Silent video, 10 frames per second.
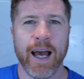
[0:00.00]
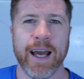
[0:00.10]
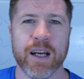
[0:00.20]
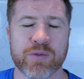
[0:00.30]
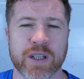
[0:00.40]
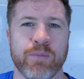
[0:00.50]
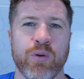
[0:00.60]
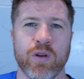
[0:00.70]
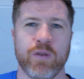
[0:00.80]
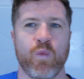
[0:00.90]
Hey, I'm Sam
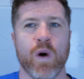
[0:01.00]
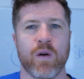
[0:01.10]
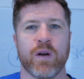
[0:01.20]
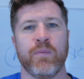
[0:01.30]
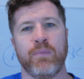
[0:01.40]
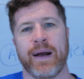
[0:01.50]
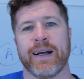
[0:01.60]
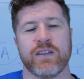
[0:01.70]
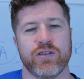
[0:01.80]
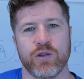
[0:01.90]
Portland. Welcome
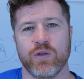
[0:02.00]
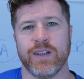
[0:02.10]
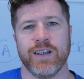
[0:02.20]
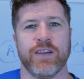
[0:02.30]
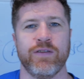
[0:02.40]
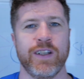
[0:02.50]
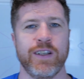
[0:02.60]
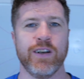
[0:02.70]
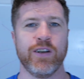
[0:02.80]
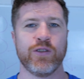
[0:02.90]
back to another
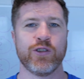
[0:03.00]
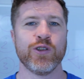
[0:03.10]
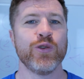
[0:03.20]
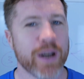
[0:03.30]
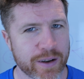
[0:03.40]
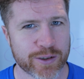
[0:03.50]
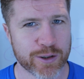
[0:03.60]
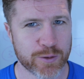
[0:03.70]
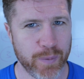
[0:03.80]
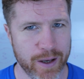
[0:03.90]
video. You have
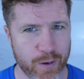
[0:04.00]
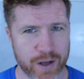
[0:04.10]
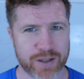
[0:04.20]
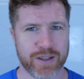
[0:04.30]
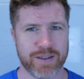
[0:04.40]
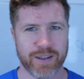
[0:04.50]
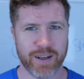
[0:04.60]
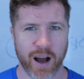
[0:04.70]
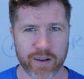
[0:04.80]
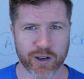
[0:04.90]
got speed questions and
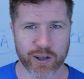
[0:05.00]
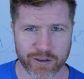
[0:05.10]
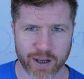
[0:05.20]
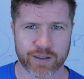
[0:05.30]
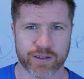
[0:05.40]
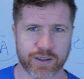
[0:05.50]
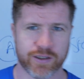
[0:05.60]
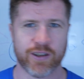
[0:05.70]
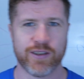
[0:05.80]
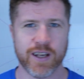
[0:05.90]
I've got your answers.
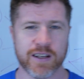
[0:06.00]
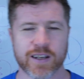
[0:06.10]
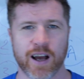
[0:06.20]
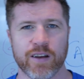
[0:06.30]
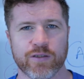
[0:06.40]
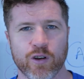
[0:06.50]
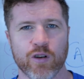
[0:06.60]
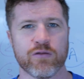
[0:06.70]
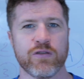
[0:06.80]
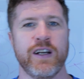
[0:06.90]
So sit tight for
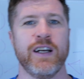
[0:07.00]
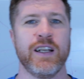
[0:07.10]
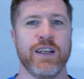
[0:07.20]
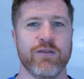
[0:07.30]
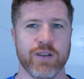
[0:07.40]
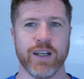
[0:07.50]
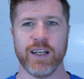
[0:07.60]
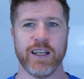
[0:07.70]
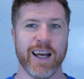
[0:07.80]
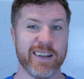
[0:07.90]
a
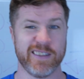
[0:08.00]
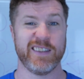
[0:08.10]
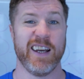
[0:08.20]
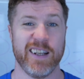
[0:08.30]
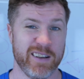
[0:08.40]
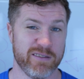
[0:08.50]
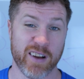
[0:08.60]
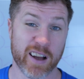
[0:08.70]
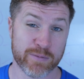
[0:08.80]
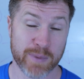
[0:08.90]
really entertaining
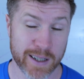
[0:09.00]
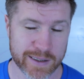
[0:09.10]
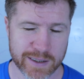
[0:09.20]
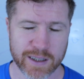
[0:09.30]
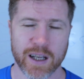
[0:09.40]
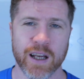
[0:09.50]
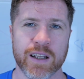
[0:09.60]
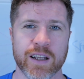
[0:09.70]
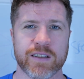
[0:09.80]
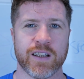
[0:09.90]
5 minutes
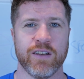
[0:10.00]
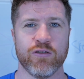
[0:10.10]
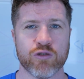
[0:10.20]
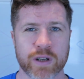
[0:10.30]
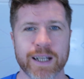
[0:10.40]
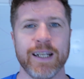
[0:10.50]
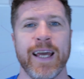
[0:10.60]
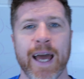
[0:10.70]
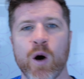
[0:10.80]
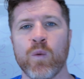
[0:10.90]
that's going to really
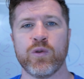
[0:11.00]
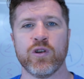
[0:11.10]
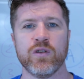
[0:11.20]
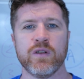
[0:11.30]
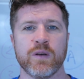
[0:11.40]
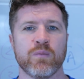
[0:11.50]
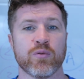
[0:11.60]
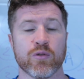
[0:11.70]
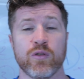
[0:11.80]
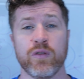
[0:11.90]
help you
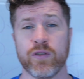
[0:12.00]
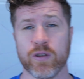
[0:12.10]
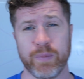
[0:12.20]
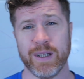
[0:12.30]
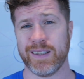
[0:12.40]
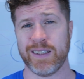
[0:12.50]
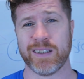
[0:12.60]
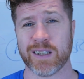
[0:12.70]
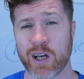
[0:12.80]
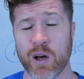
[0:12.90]
improve your ability
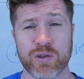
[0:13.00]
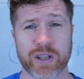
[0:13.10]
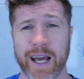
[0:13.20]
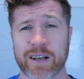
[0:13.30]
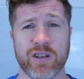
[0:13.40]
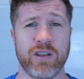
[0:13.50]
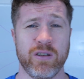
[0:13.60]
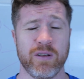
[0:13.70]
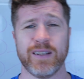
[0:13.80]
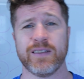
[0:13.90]
to coach,
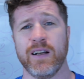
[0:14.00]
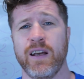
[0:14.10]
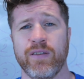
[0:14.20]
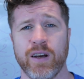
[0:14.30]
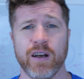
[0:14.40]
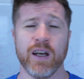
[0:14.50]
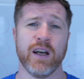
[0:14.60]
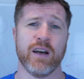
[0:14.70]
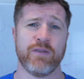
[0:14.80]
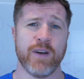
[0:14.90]
execute and deliver
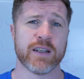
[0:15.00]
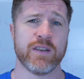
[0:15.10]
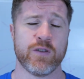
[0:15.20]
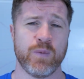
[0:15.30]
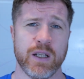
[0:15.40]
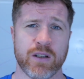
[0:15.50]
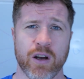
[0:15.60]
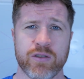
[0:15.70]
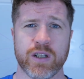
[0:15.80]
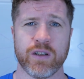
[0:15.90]
effective speed
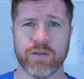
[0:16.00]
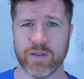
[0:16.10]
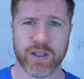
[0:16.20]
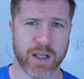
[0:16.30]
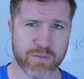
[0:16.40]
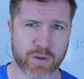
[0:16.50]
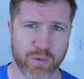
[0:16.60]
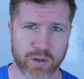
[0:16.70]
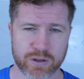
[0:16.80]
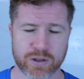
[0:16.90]
coaching for team
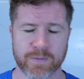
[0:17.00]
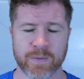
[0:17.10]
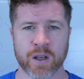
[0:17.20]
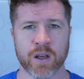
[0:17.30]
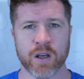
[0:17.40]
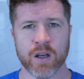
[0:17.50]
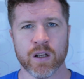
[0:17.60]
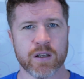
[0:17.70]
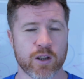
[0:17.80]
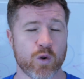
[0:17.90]
sports.
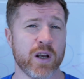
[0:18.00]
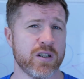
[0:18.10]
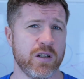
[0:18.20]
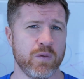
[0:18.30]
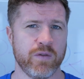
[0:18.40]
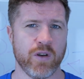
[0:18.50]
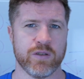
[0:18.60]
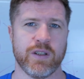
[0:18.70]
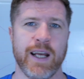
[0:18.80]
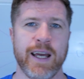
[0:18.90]
And the question that we've got
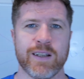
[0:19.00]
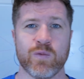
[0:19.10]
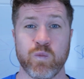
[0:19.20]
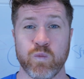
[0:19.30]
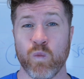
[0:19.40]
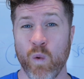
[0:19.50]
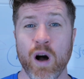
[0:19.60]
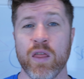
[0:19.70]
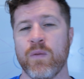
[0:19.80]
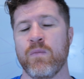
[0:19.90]
today is, what
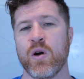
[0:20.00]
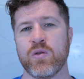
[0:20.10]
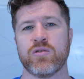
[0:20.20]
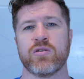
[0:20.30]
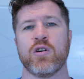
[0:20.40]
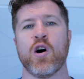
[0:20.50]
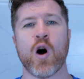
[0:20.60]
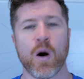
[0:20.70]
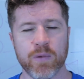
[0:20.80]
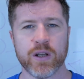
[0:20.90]
are the most
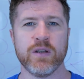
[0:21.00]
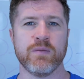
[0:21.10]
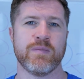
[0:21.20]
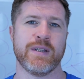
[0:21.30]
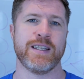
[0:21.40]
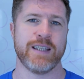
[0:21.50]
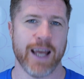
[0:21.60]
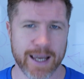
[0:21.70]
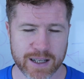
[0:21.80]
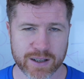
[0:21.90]
common
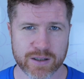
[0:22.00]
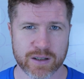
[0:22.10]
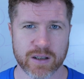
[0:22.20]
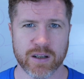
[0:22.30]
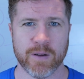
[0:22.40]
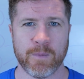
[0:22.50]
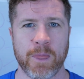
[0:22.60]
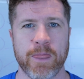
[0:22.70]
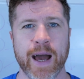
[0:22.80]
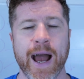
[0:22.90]
mistakes
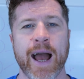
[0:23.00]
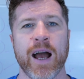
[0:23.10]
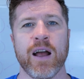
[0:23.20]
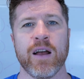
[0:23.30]
that